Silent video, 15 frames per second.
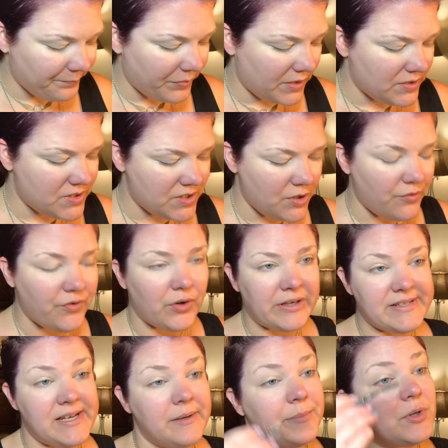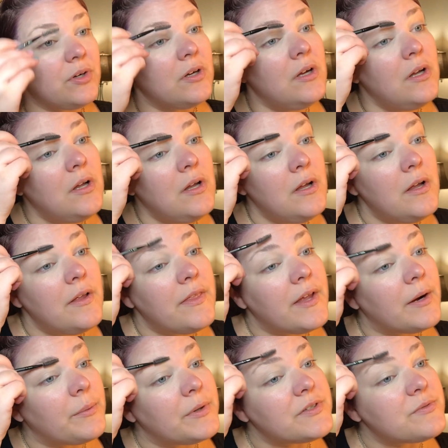So for example, there
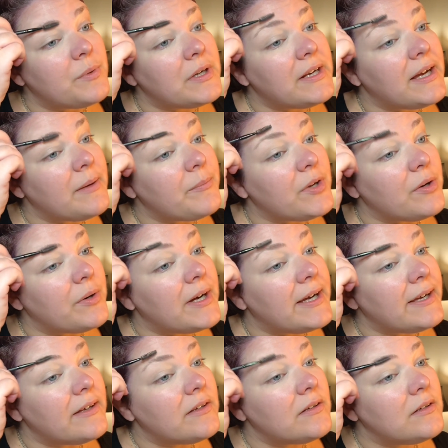was one MUA,